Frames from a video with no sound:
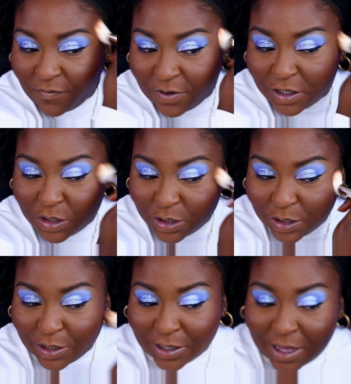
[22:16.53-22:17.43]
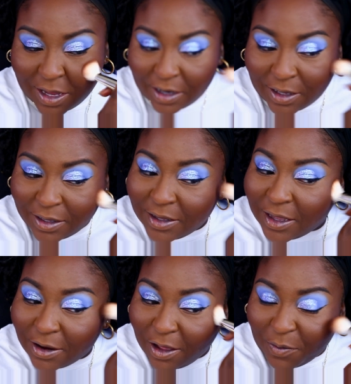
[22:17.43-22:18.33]
to finish this look and
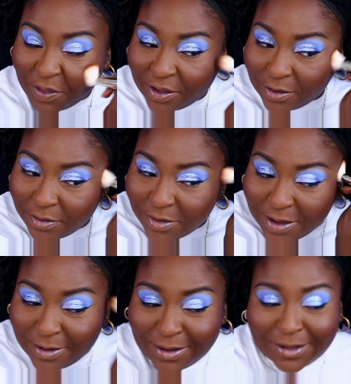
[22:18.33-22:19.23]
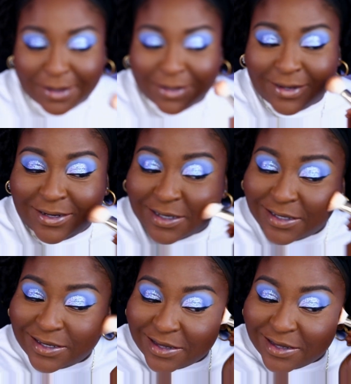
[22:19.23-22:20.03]
get on with it. Just,